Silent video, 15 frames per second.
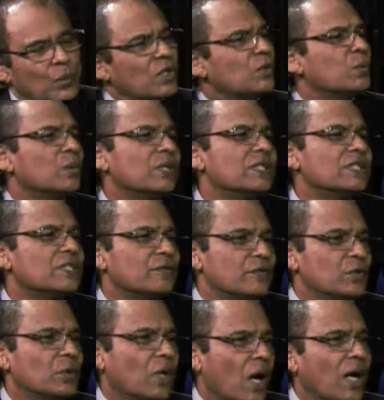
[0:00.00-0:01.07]
words have you
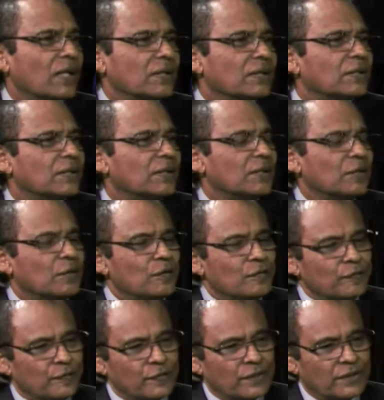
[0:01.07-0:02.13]
got
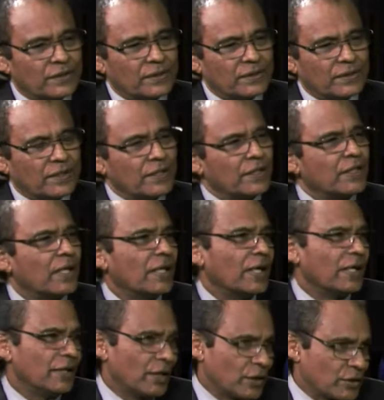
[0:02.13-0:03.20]
for a
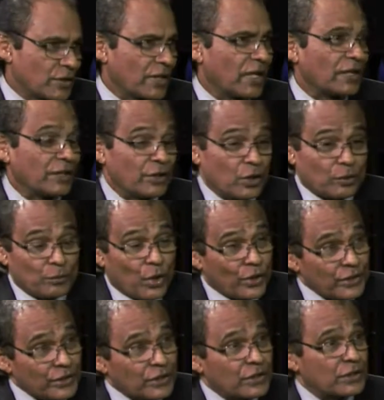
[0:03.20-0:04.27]
young child, a young boy or
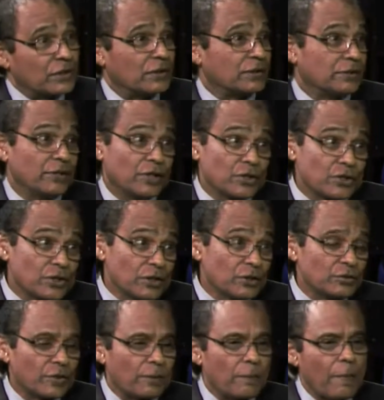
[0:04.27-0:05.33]
girl, young children,